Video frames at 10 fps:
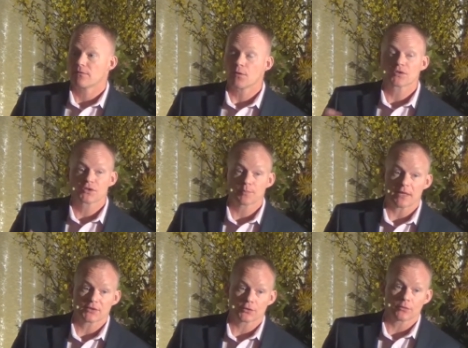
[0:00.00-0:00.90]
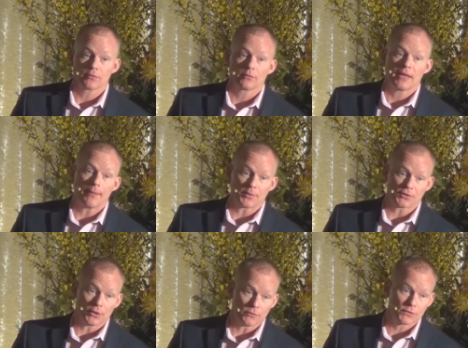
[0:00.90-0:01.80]
folks sponsor
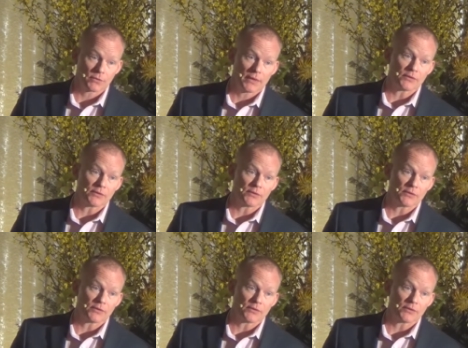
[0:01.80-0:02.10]
episodes,